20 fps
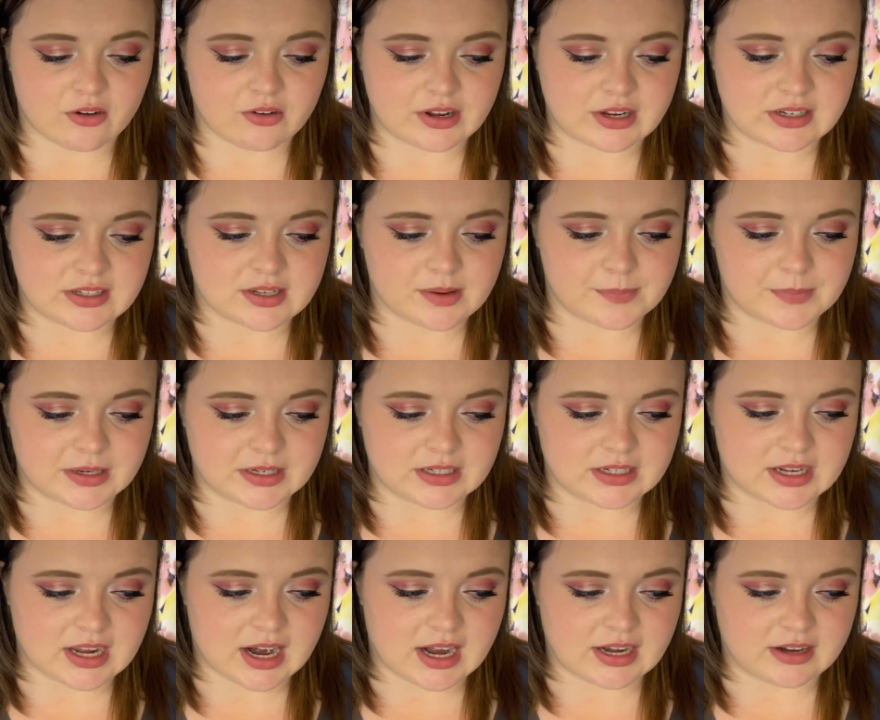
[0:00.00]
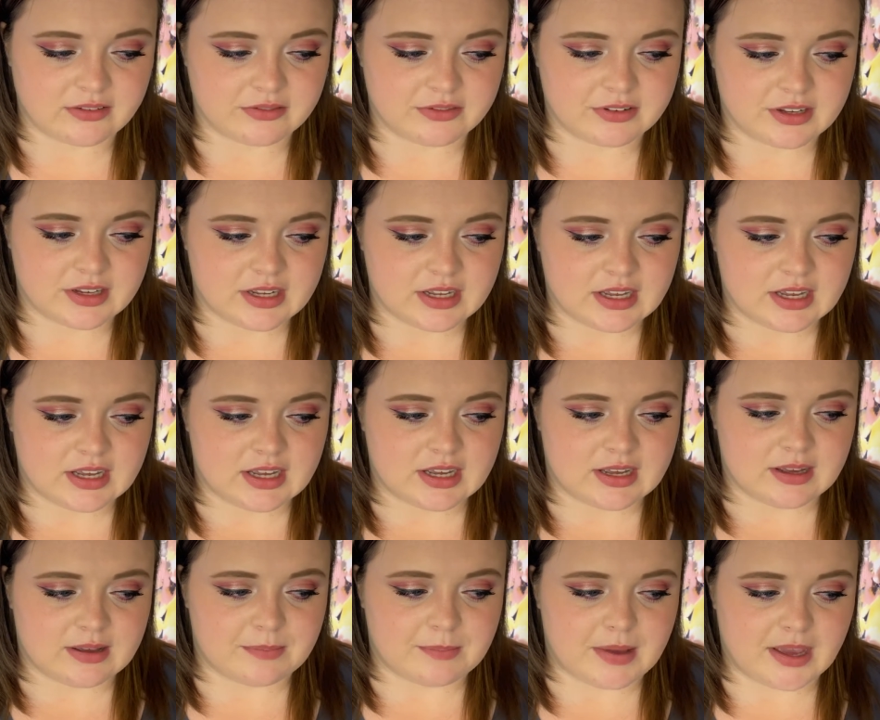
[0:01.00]
it's something to kind of
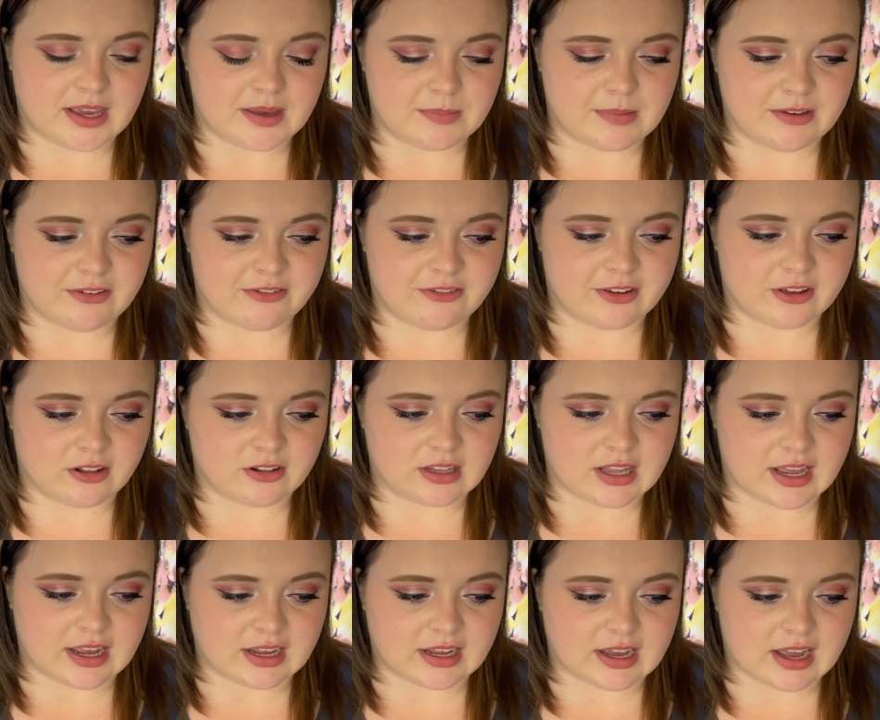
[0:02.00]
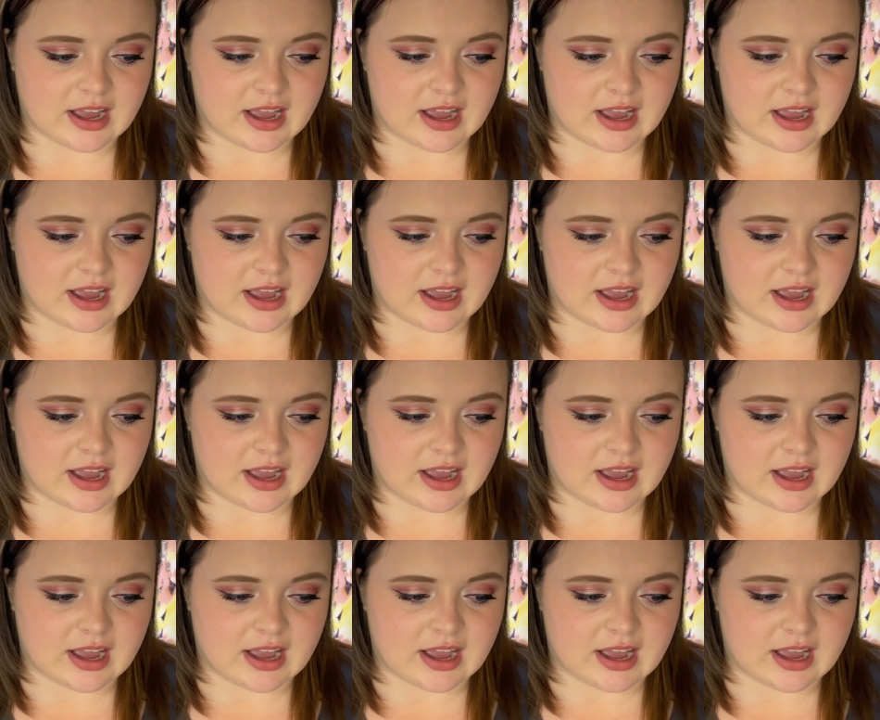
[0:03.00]
make me feel like